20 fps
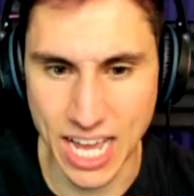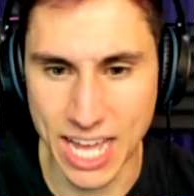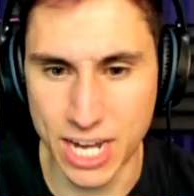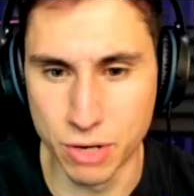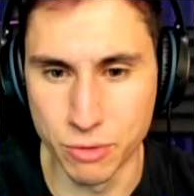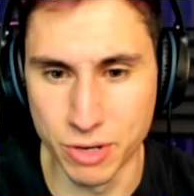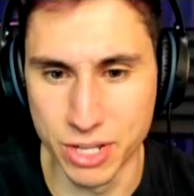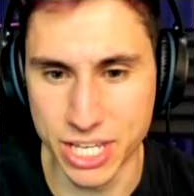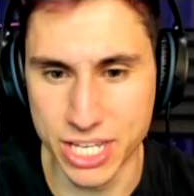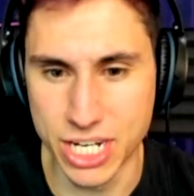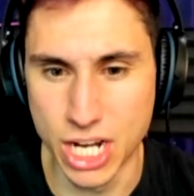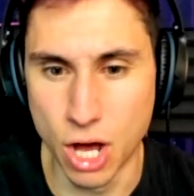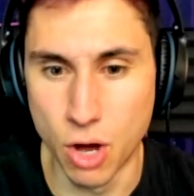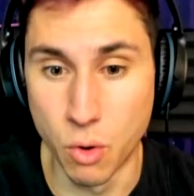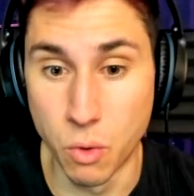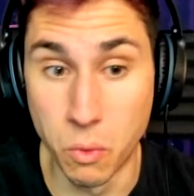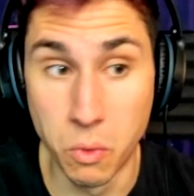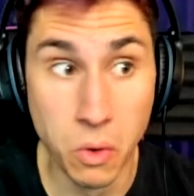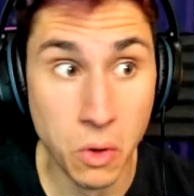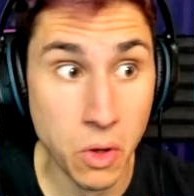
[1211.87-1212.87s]
I don't really
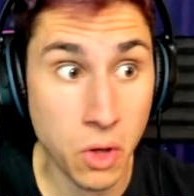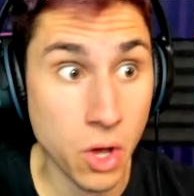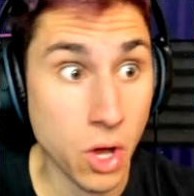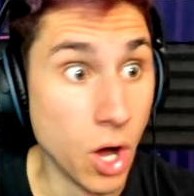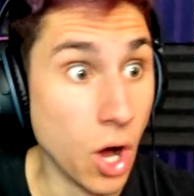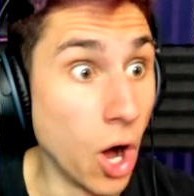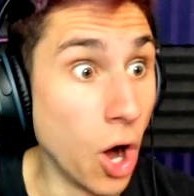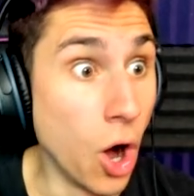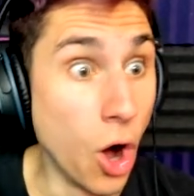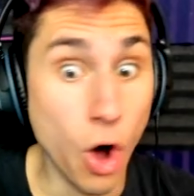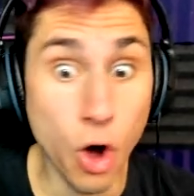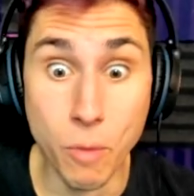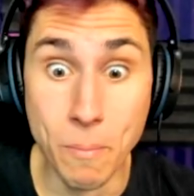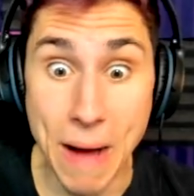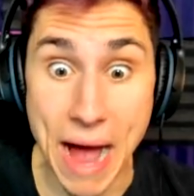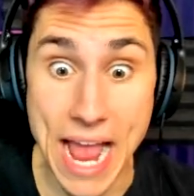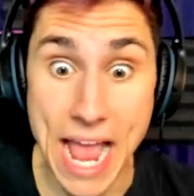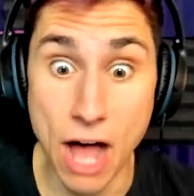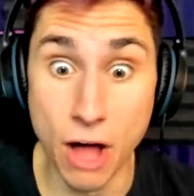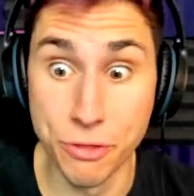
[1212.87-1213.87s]
know... Oh,
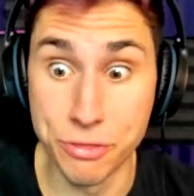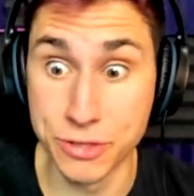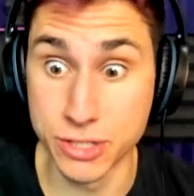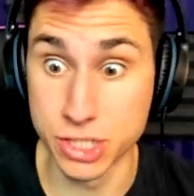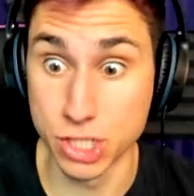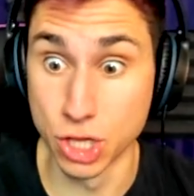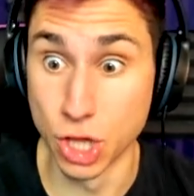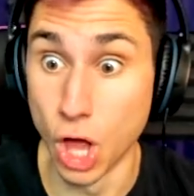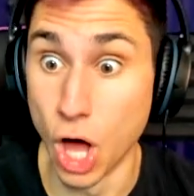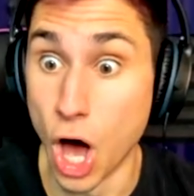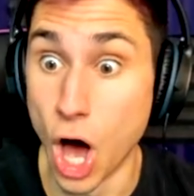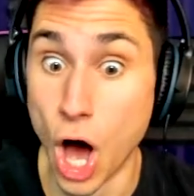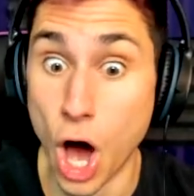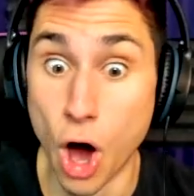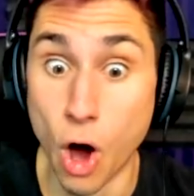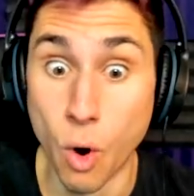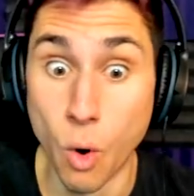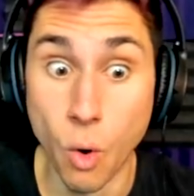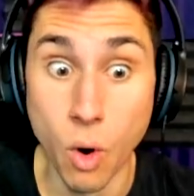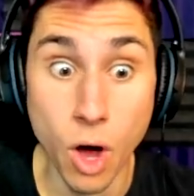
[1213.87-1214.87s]
my health is
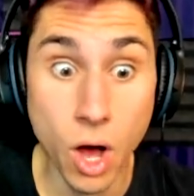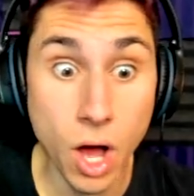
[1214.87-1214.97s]
low.